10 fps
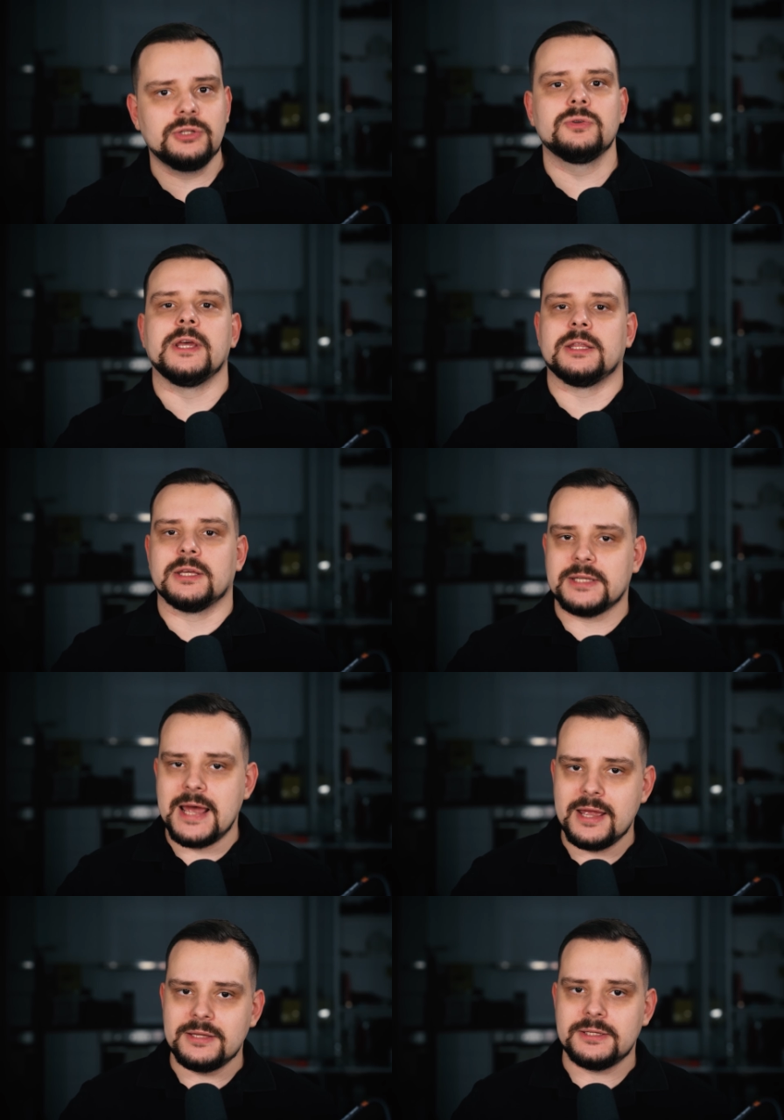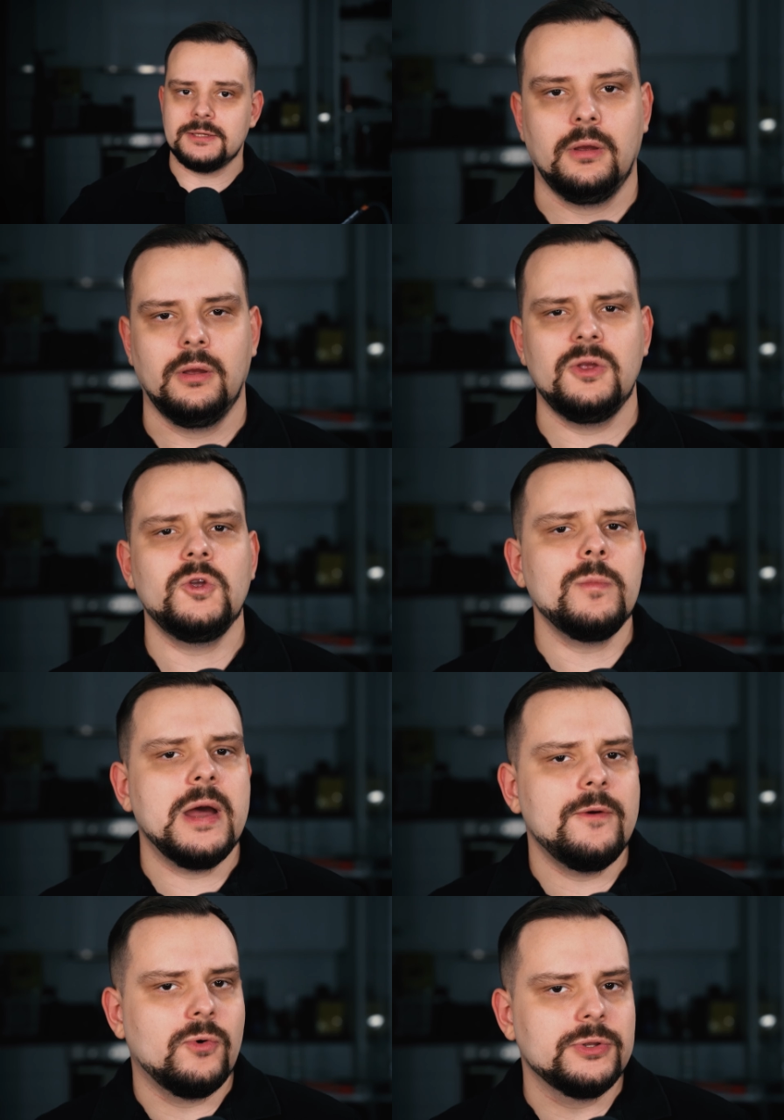to Data Science, you
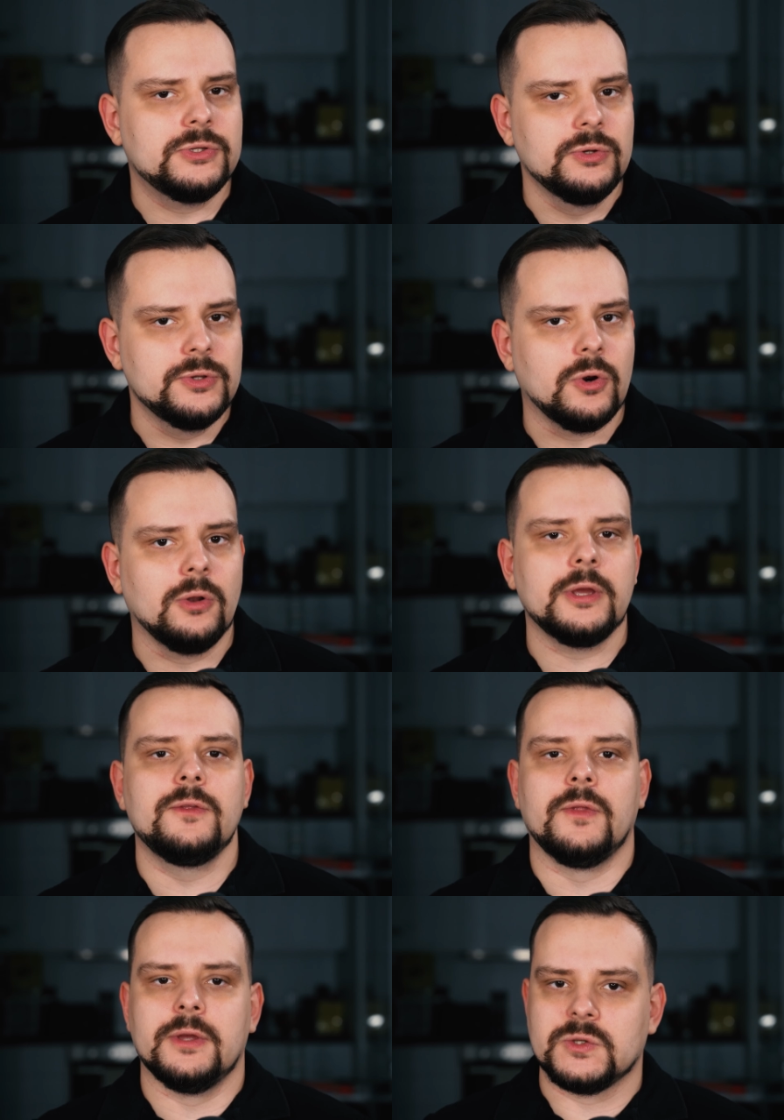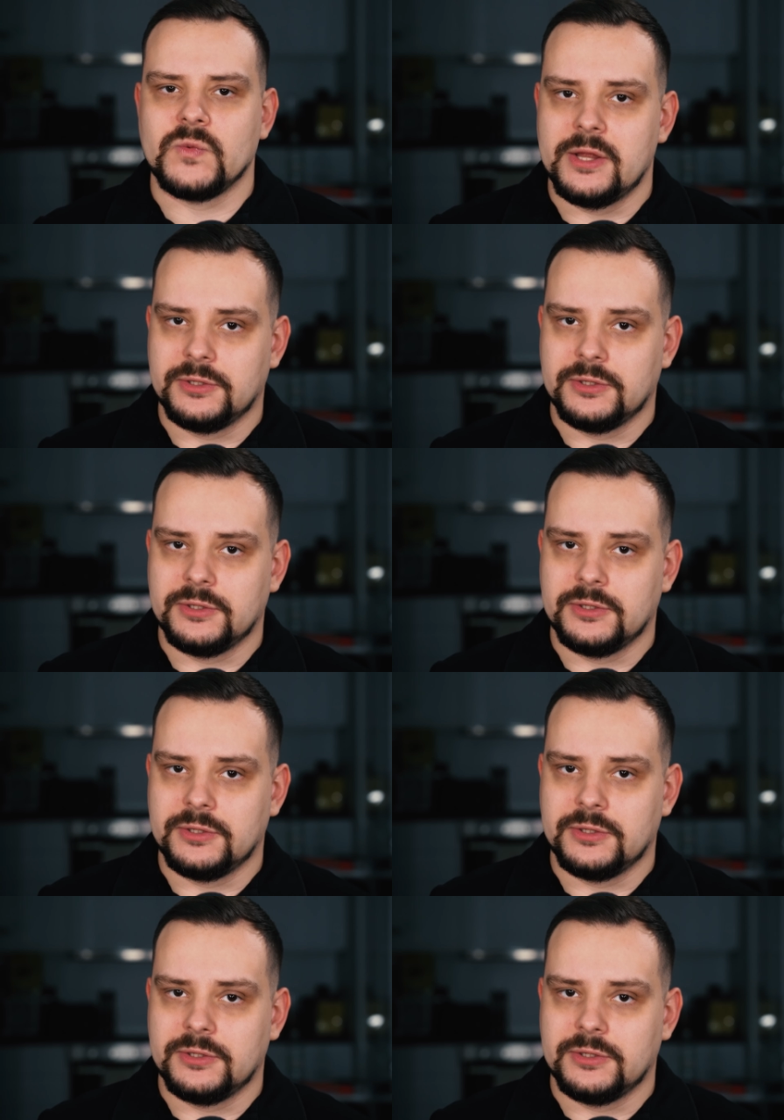might want to enroll in this one